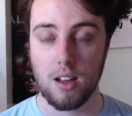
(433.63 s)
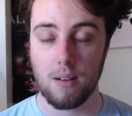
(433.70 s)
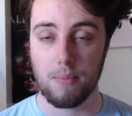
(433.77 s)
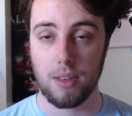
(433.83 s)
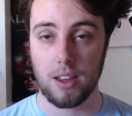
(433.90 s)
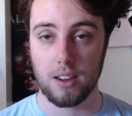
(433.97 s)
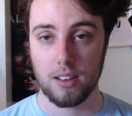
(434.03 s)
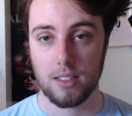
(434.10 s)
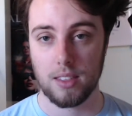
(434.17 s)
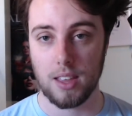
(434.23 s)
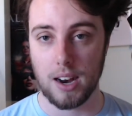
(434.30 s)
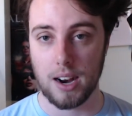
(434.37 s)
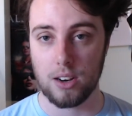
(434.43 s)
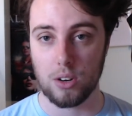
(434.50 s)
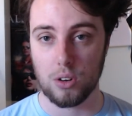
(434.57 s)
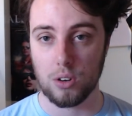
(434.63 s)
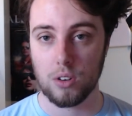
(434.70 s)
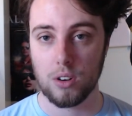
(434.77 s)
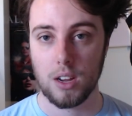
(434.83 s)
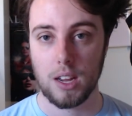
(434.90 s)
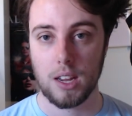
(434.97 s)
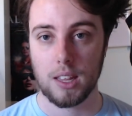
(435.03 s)
something that I
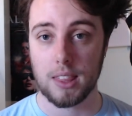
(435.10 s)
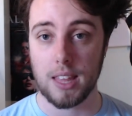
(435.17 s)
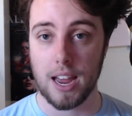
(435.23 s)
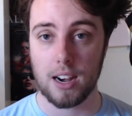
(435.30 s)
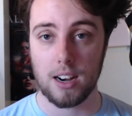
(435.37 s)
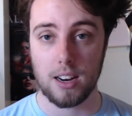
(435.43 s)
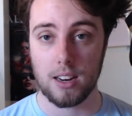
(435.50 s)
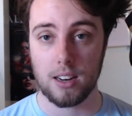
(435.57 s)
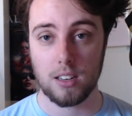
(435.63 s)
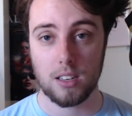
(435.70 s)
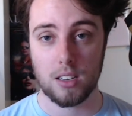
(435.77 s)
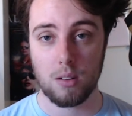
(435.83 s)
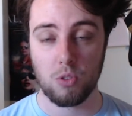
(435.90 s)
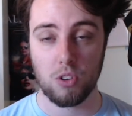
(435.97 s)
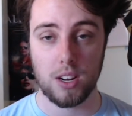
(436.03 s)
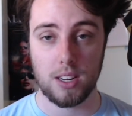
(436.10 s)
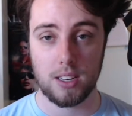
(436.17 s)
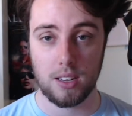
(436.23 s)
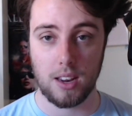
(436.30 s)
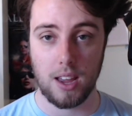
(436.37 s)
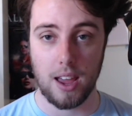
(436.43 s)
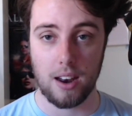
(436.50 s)
do that is somewhat
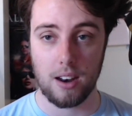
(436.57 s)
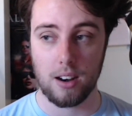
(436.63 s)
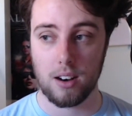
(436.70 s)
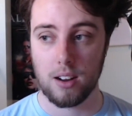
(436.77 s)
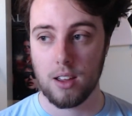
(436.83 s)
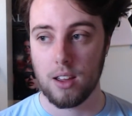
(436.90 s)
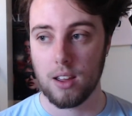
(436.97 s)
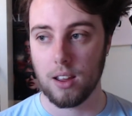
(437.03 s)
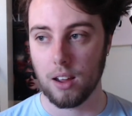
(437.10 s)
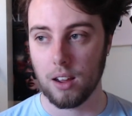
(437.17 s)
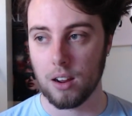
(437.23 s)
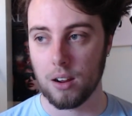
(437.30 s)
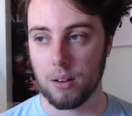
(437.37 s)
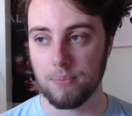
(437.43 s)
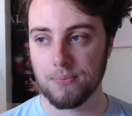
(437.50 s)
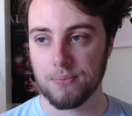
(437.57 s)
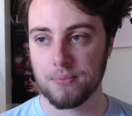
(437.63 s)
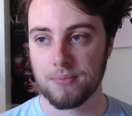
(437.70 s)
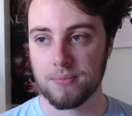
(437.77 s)
easy to edit. Um,